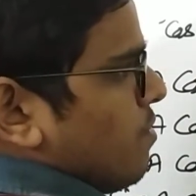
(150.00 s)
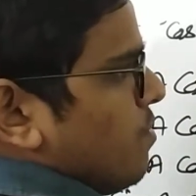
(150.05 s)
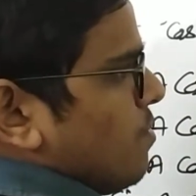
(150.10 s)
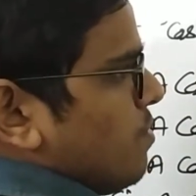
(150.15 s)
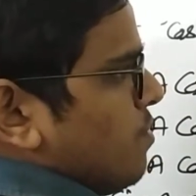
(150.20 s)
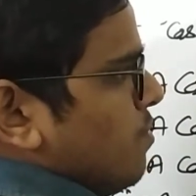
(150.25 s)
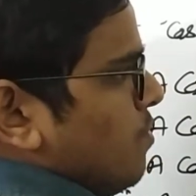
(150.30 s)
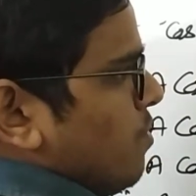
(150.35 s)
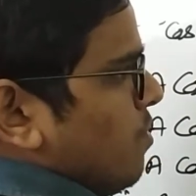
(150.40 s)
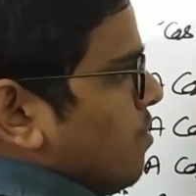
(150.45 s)

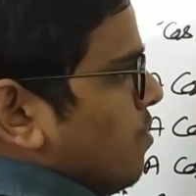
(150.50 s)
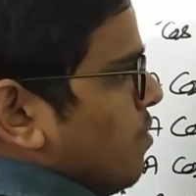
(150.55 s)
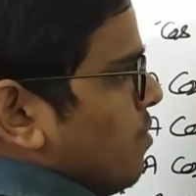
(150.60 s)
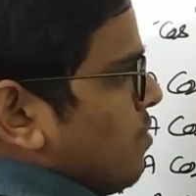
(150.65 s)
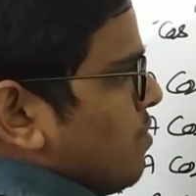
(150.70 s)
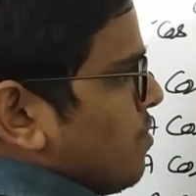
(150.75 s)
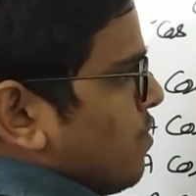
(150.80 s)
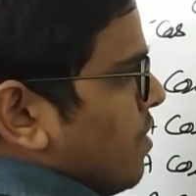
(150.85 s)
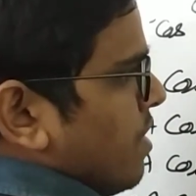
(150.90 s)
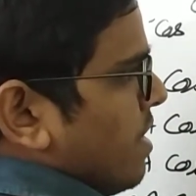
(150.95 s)
you know
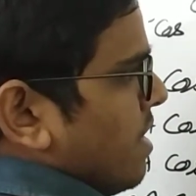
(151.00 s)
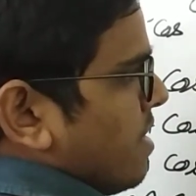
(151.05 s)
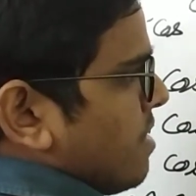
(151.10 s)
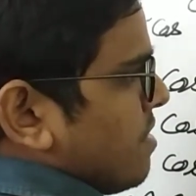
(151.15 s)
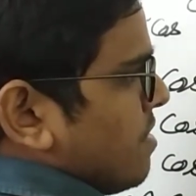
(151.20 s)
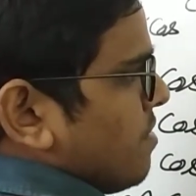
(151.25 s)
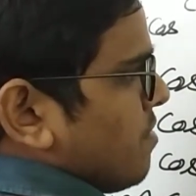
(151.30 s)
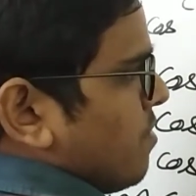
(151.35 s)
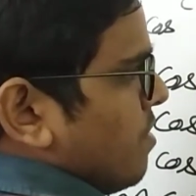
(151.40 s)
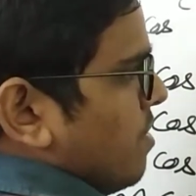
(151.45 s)
cos square x
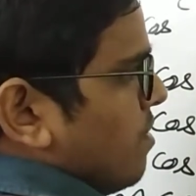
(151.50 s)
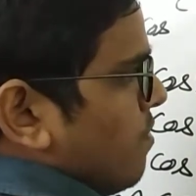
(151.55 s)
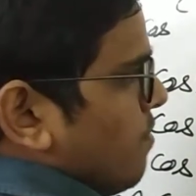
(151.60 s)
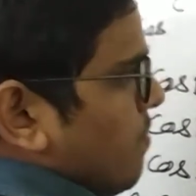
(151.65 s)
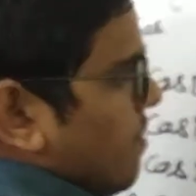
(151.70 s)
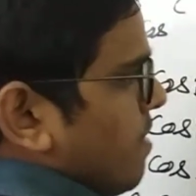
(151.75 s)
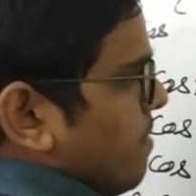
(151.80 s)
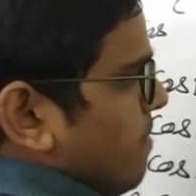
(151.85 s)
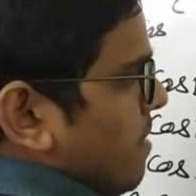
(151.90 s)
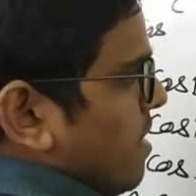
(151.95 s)
is equal to
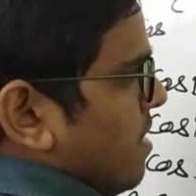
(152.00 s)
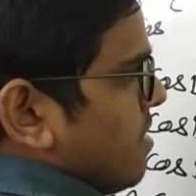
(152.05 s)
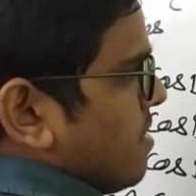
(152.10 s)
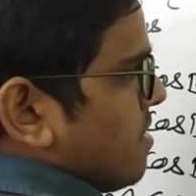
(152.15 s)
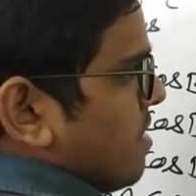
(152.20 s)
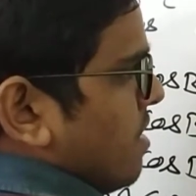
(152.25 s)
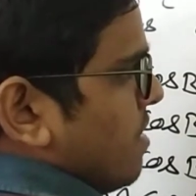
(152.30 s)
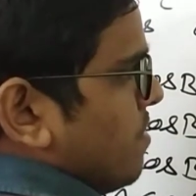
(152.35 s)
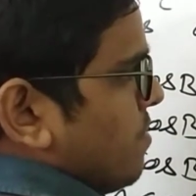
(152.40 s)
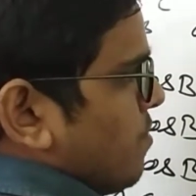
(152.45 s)
1 minus
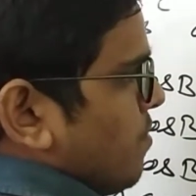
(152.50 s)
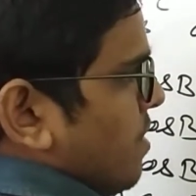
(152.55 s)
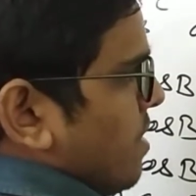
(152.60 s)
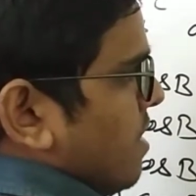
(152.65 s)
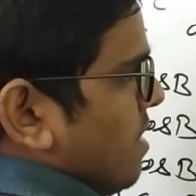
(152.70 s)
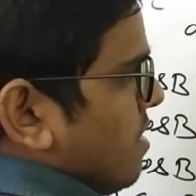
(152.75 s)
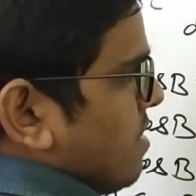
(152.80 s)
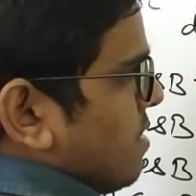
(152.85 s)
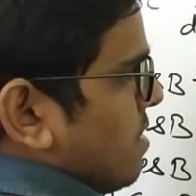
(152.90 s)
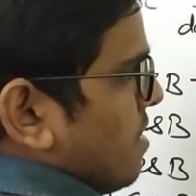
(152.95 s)
sin square
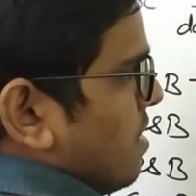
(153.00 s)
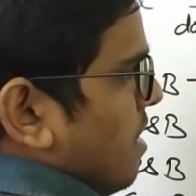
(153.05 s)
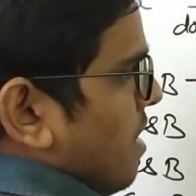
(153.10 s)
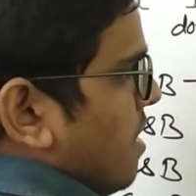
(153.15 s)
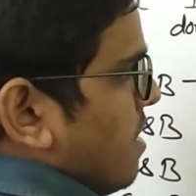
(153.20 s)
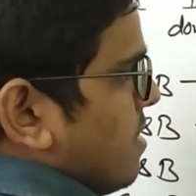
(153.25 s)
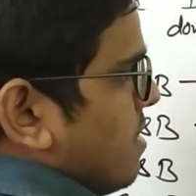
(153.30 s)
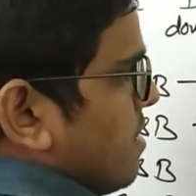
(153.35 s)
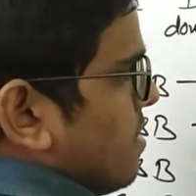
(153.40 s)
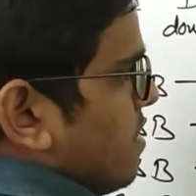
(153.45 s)
x
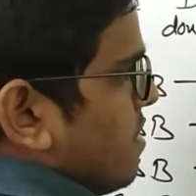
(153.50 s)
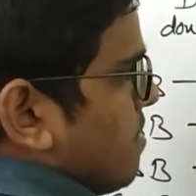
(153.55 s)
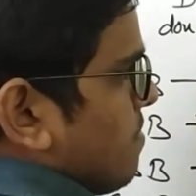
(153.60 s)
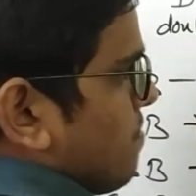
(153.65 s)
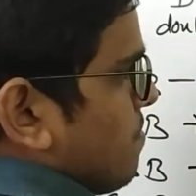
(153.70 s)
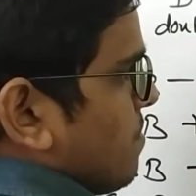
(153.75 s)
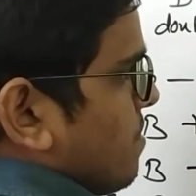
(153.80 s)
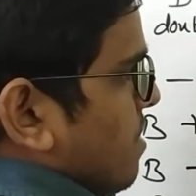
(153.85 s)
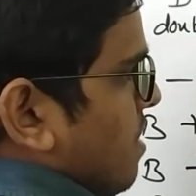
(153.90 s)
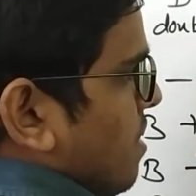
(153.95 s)
and this
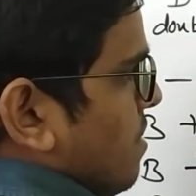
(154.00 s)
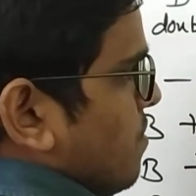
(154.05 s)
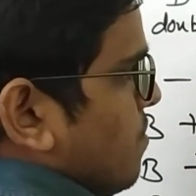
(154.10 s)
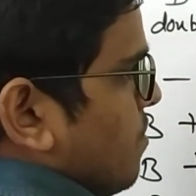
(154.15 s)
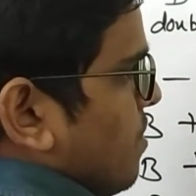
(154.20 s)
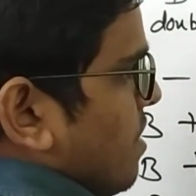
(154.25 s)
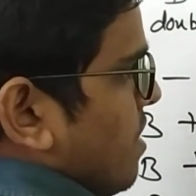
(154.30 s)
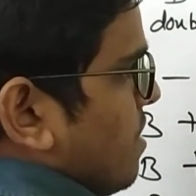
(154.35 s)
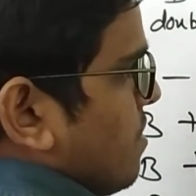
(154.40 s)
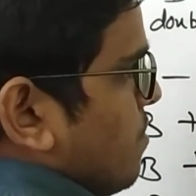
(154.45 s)
is sin
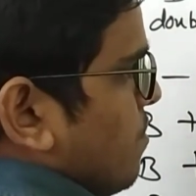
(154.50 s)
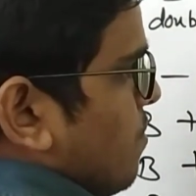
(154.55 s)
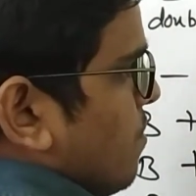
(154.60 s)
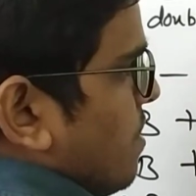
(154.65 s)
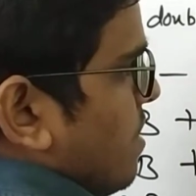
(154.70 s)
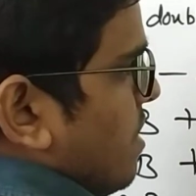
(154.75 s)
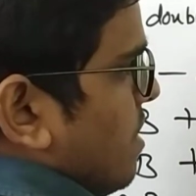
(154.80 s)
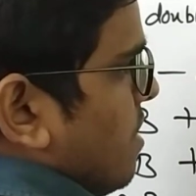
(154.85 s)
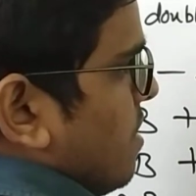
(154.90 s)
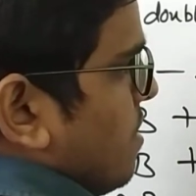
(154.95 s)
square x
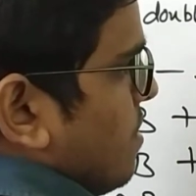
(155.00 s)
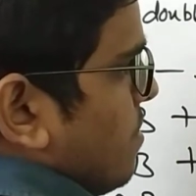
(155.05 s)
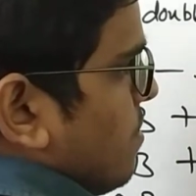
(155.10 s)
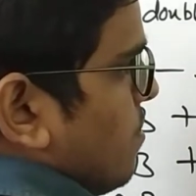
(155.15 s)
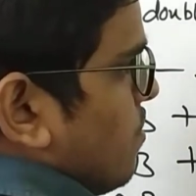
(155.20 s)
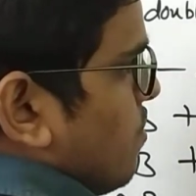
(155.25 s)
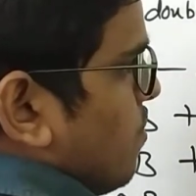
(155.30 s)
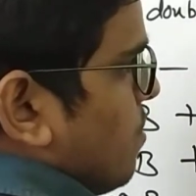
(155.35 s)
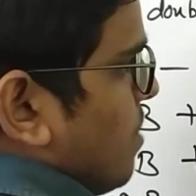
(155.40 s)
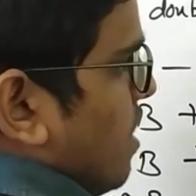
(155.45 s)
already.
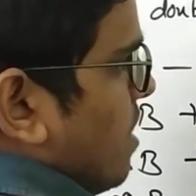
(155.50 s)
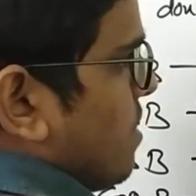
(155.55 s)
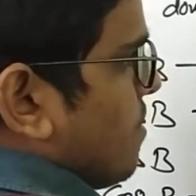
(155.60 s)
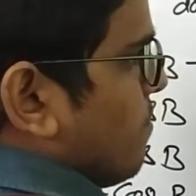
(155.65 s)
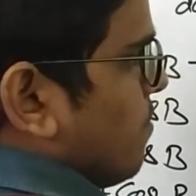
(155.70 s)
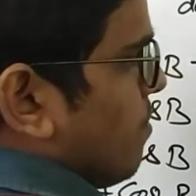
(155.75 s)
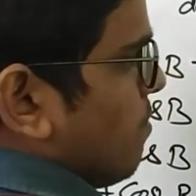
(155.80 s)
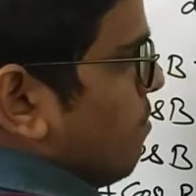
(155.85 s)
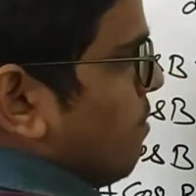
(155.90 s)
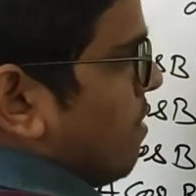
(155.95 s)
So next
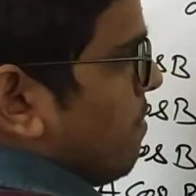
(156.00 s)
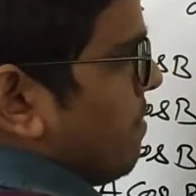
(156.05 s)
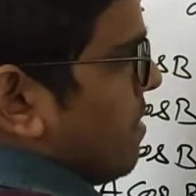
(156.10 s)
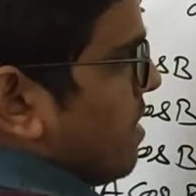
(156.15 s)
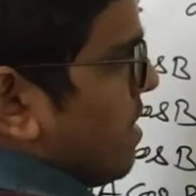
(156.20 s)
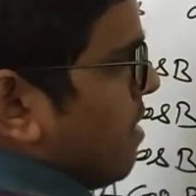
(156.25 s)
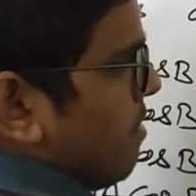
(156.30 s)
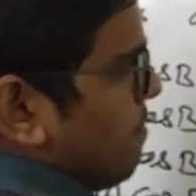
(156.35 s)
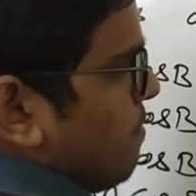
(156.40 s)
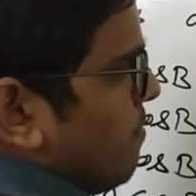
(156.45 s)
formula
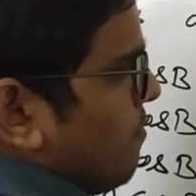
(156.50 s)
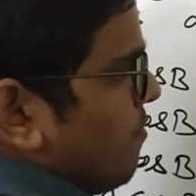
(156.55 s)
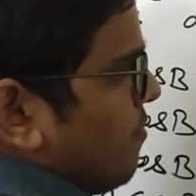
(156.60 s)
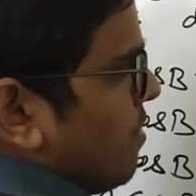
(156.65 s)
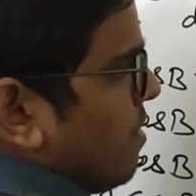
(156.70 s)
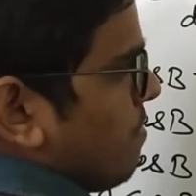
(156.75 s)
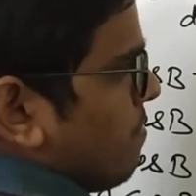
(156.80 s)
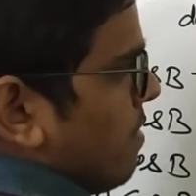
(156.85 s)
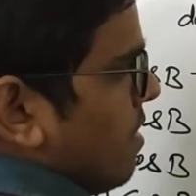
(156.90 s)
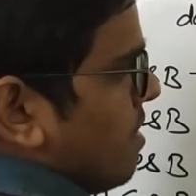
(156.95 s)
became
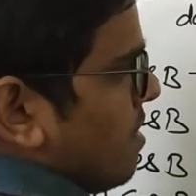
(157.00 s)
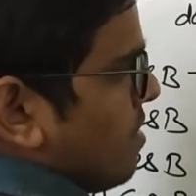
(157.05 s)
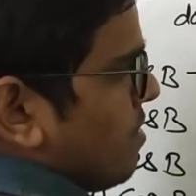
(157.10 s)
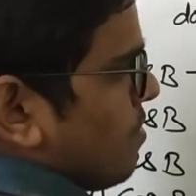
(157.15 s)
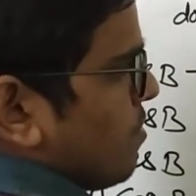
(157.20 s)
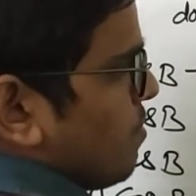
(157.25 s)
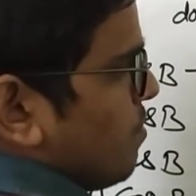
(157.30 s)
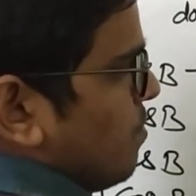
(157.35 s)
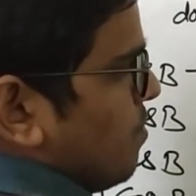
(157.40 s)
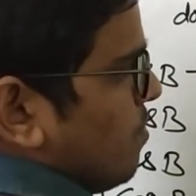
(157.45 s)
1 minus
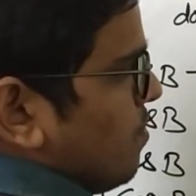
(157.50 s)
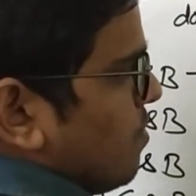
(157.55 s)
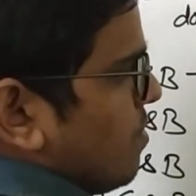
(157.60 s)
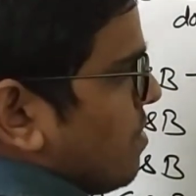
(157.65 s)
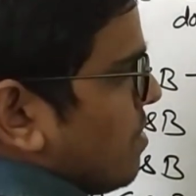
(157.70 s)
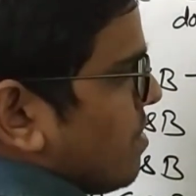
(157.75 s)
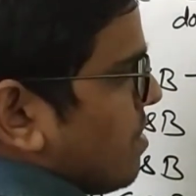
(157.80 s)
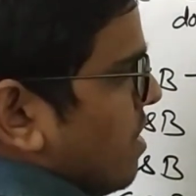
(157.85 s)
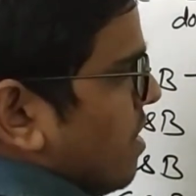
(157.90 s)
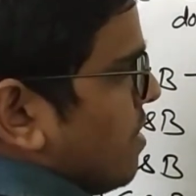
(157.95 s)
2
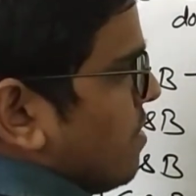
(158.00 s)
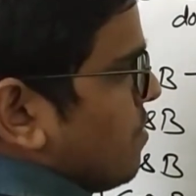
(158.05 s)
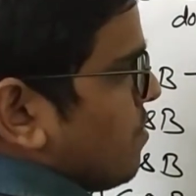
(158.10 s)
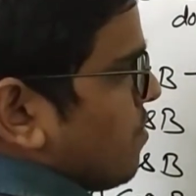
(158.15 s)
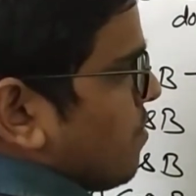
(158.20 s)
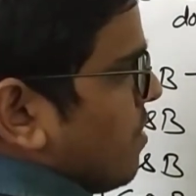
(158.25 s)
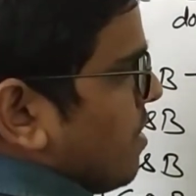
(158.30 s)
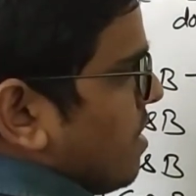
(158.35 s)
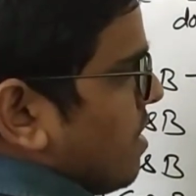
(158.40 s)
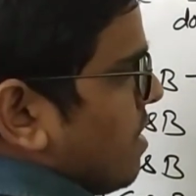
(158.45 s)
sin
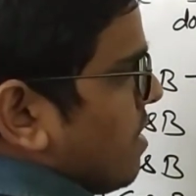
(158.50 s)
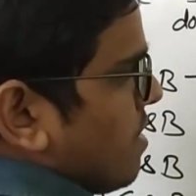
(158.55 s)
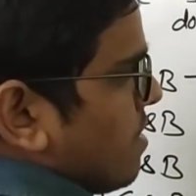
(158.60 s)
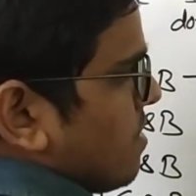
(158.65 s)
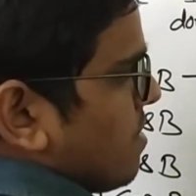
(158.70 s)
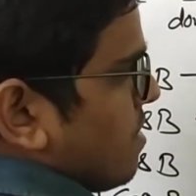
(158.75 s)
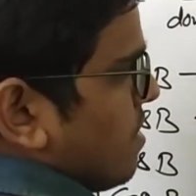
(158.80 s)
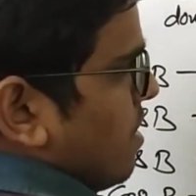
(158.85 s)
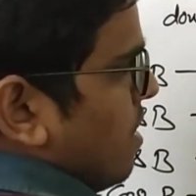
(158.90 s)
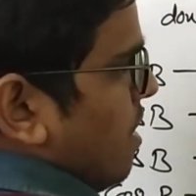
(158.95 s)
square
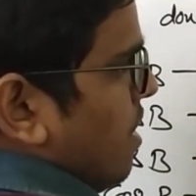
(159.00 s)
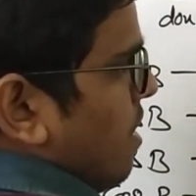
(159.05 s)
x.